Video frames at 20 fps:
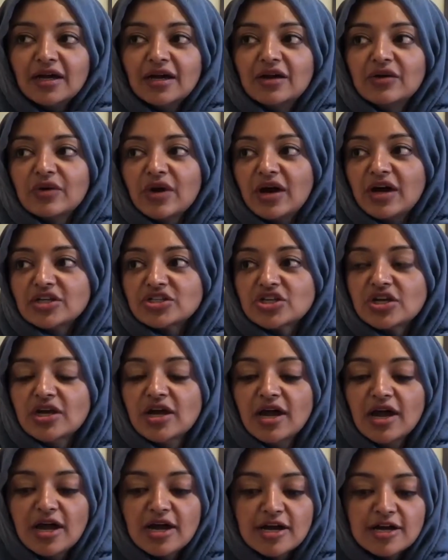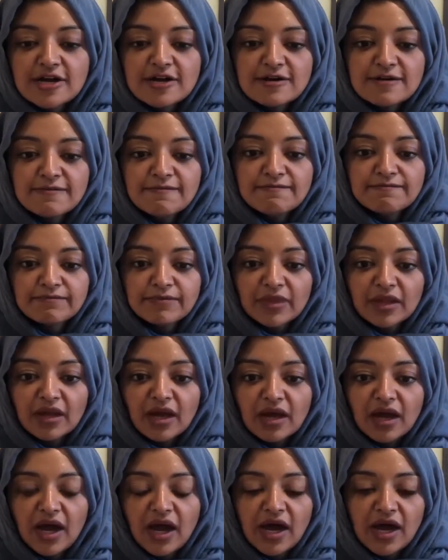Oh gosh,
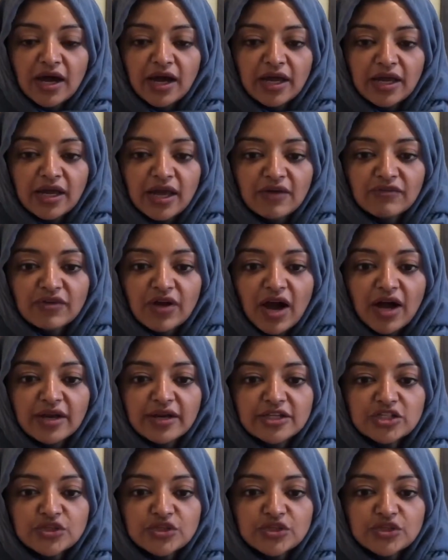I have gotten